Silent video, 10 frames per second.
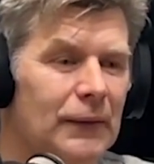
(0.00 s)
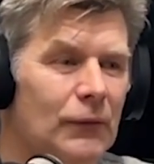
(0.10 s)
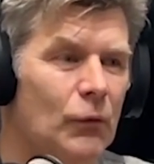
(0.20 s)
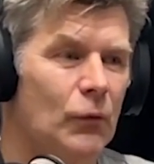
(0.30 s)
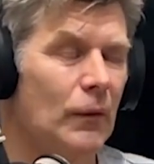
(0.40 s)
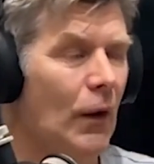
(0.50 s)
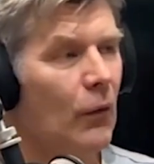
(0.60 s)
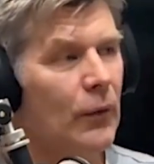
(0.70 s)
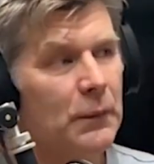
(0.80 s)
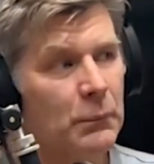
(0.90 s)
Or,
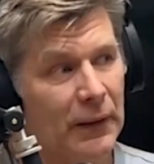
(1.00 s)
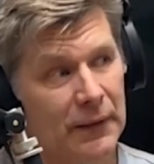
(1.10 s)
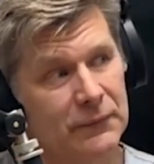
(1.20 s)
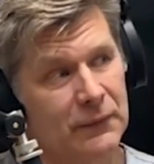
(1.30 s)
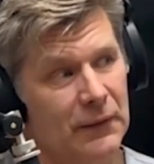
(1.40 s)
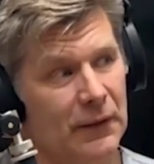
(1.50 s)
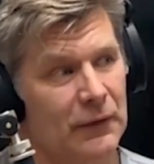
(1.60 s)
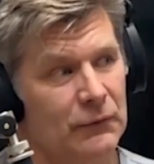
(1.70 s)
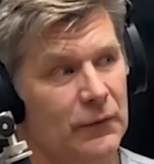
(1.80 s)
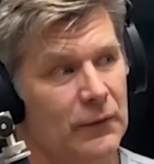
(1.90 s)
oh, he plays in the
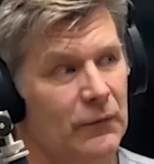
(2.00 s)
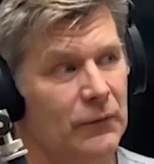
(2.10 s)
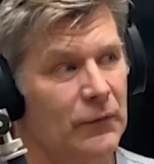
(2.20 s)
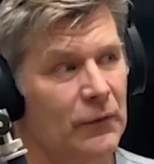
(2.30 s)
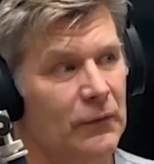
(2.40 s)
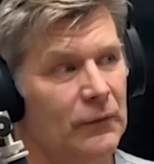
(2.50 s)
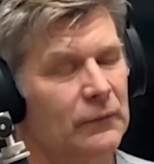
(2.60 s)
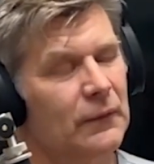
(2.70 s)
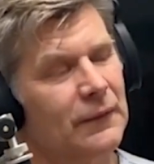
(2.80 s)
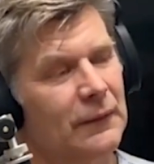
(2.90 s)
garden with the other dog.
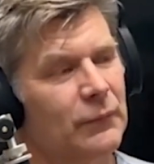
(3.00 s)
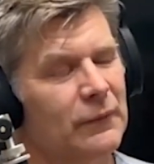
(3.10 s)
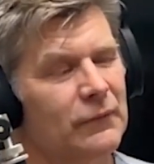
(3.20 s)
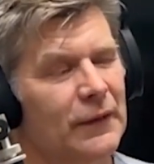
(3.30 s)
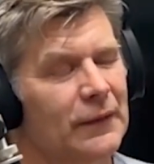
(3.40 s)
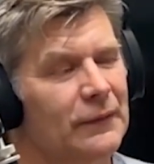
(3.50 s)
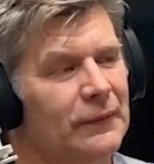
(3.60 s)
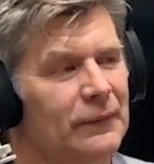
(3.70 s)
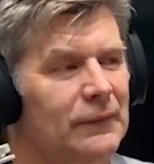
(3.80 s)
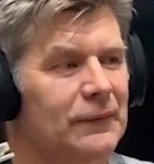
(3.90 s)
It's like, yeah, but for how
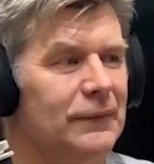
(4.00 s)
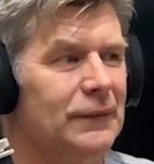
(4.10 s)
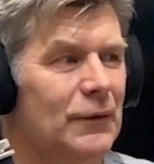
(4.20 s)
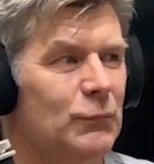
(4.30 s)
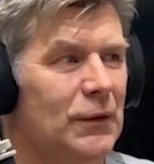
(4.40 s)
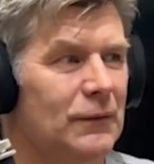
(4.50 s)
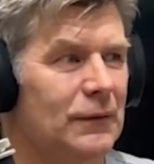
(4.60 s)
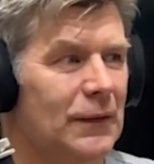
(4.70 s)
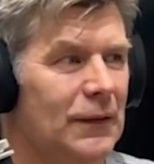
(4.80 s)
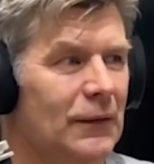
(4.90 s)
long? Oh, 10 minutes,
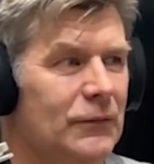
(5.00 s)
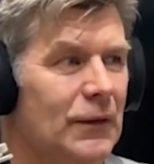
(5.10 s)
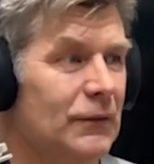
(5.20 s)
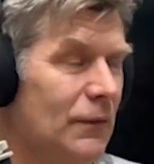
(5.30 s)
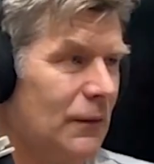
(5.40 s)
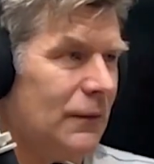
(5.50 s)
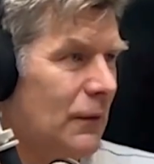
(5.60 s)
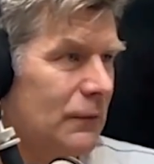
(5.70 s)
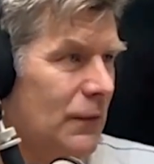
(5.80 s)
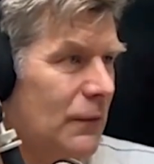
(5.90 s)
and then he lies down. They
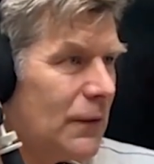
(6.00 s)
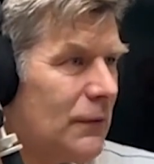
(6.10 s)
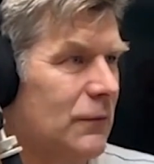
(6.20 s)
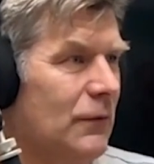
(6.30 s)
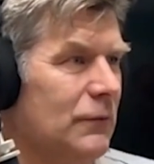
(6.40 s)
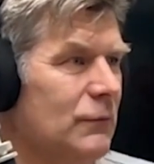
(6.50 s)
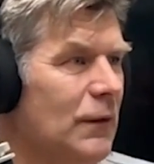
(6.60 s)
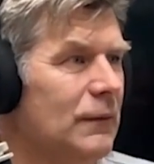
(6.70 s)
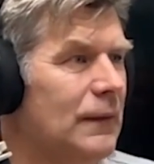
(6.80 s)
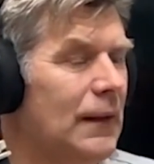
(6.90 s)
don't exercise them,
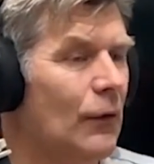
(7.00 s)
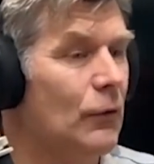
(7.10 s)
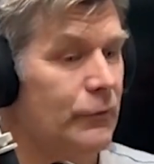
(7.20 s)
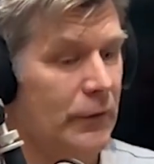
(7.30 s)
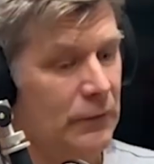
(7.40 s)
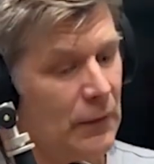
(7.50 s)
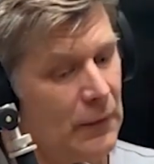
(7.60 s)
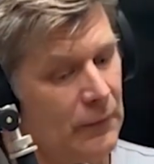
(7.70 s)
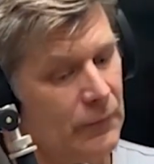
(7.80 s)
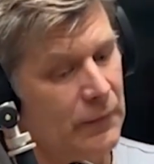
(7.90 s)
yeah? Or if
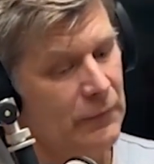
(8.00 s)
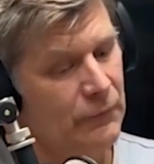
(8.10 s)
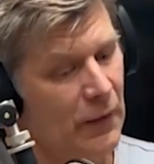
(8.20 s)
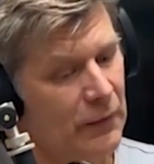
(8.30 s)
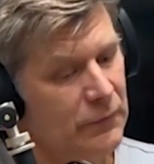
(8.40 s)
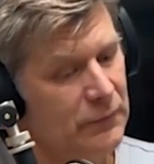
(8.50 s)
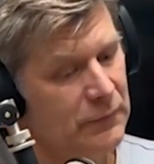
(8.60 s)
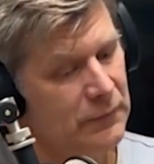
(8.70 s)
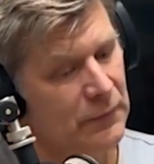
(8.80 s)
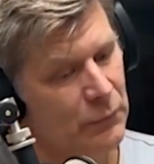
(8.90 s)
they've
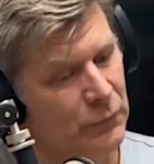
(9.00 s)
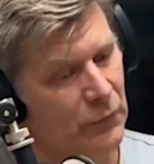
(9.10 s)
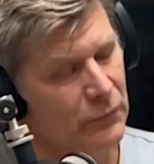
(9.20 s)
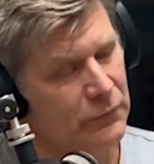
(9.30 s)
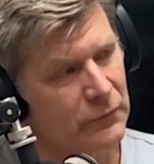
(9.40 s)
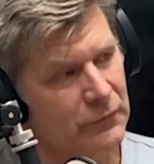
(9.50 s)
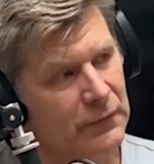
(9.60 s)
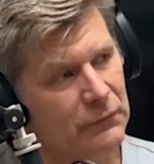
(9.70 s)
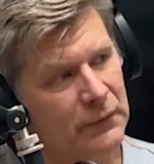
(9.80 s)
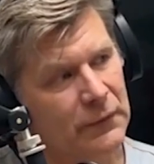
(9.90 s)

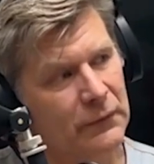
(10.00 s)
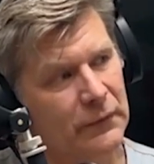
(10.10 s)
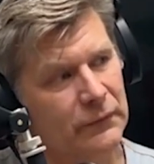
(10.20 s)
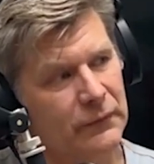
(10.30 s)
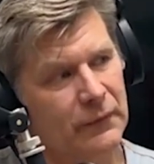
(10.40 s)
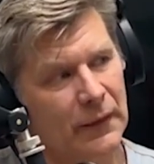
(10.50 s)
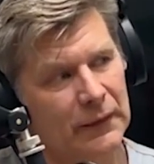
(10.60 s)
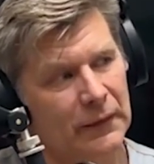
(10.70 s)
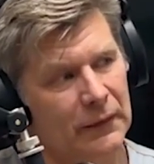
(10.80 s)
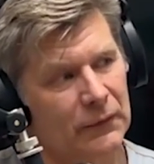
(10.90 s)
subconsciously realised that they
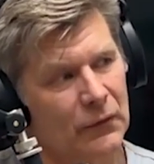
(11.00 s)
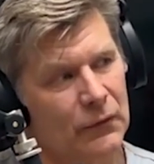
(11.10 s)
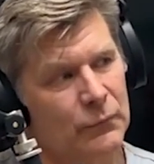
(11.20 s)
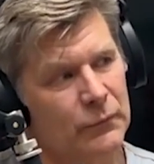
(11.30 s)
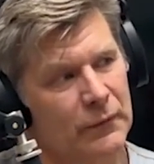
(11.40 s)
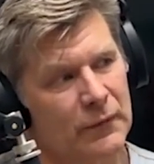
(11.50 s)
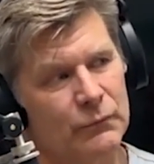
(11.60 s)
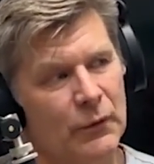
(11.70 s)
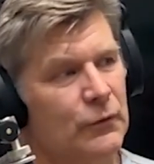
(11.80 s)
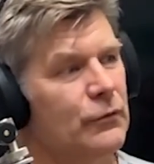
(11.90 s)
can't cope, so they've
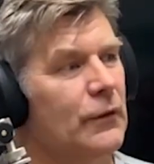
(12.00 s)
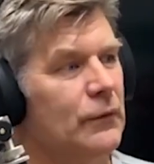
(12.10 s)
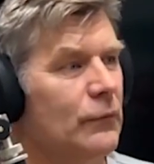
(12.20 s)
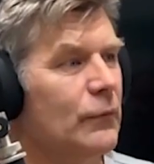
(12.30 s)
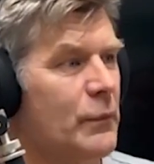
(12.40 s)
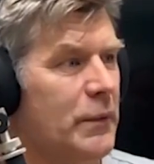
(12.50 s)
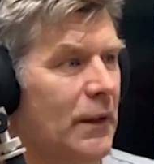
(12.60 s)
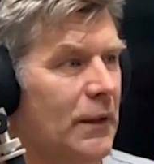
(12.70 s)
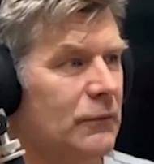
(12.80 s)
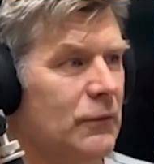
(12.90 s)
modified all the
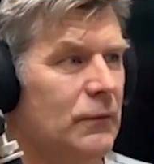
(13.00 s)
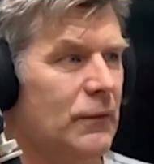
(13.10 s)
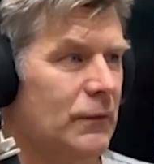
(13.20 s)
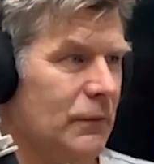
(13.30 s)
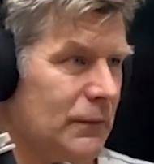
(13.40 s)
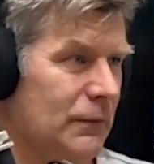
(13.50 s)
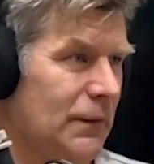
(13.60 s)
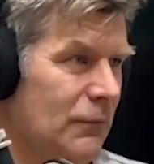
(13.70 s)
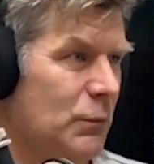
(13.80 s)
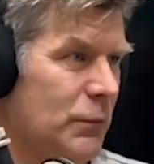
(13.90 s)
behaviours so the dog
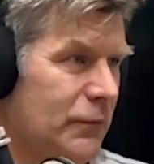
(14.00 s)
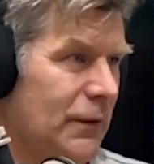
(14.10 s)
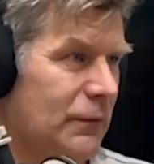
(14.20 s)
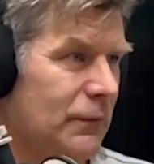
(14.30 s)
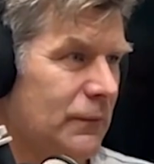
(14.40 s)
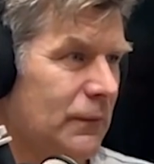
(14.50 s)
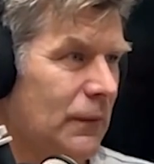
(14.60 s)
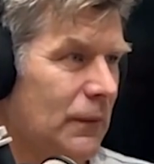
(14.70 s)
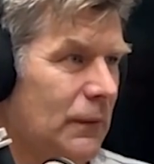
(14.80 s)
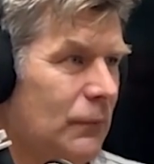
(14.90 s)
never presents
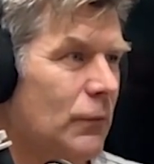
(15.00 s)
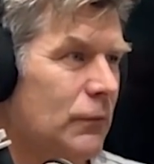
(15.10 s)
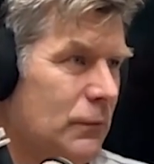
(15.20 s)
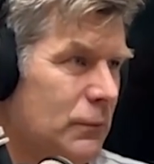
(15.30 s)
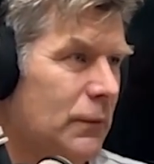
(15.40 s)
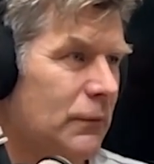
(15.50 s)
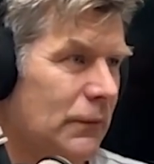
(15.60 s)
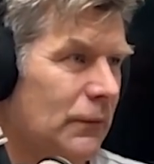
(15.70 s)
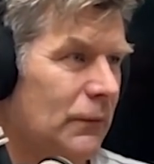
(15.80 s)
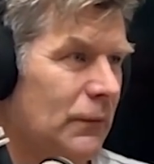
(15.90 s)
with
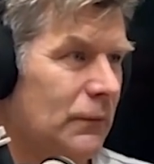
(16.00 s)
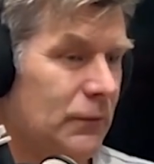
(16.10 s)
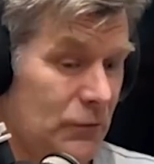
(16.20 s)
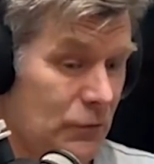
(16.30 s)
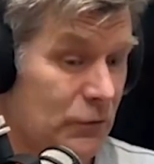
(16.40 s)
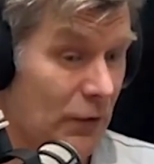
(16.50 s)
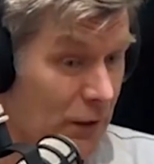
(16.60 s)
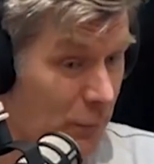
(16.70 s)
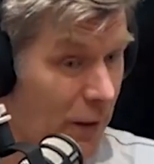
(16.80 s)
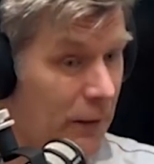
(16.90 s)
respiratory noise. So you take
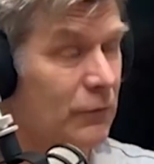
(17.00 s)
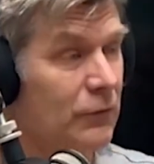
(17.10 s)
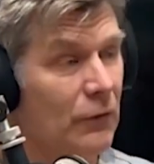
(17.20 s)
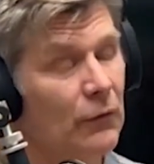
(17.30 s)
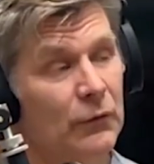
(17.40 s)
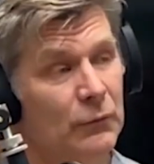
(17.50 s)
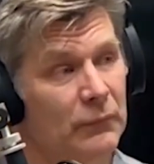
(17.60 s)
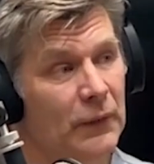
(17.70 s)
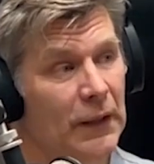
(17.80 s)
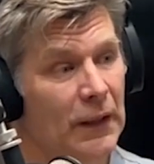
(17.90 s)
them out and show them,
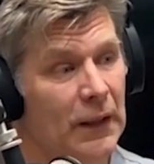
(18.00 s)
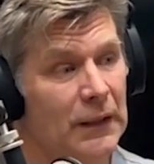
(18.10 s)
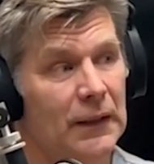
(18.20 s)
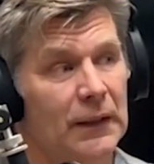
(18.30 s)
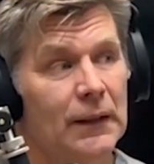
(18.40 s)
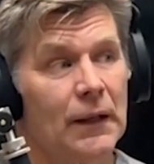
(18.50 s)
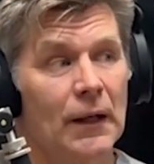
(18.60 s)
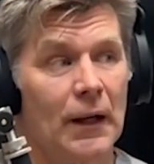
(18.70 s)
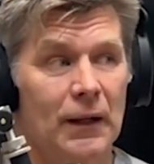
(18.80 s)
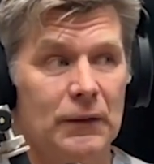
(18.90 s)
and they're
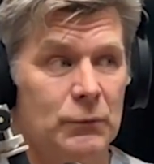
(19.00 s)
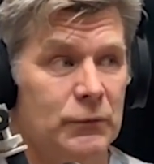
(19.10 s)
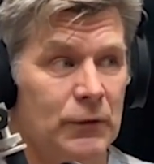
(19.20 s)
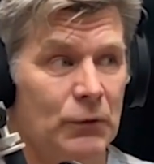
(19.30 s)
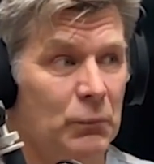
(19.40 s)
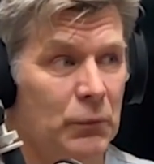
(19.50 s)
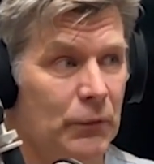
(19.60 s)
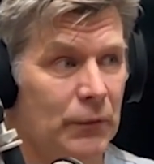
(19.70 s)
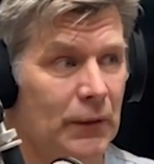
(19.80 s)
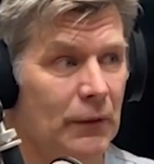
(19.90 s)
100% on
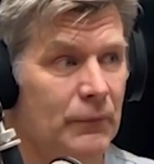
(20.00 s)
board now.